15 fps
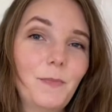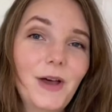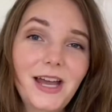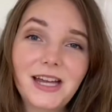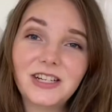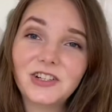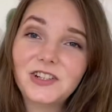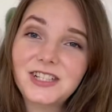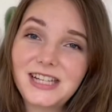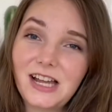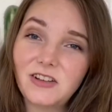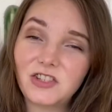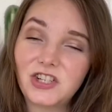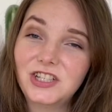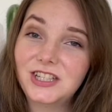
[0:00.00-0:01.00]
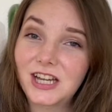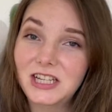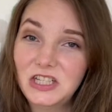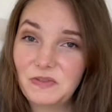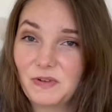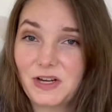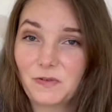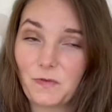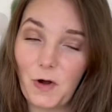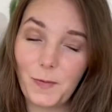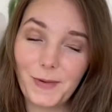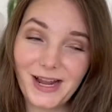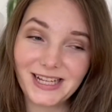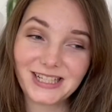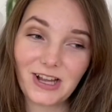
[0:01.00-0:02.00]
But it turns out she does read
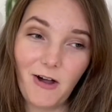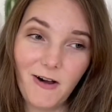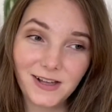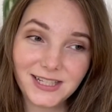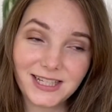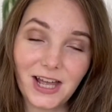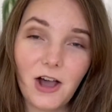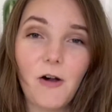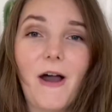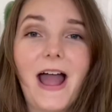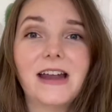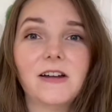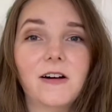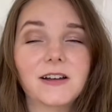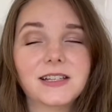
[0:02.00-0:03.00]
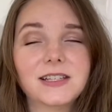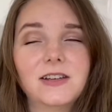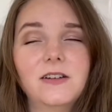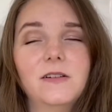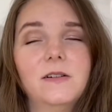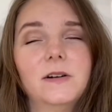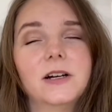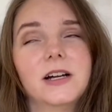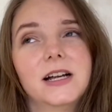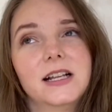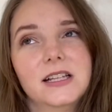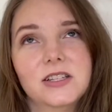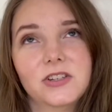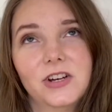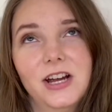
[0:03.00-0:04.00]
romance also, and also her
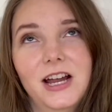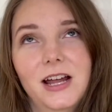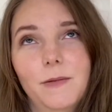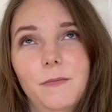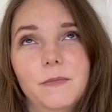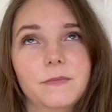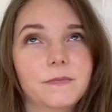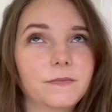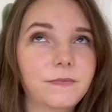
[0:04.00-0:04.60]
Instagram,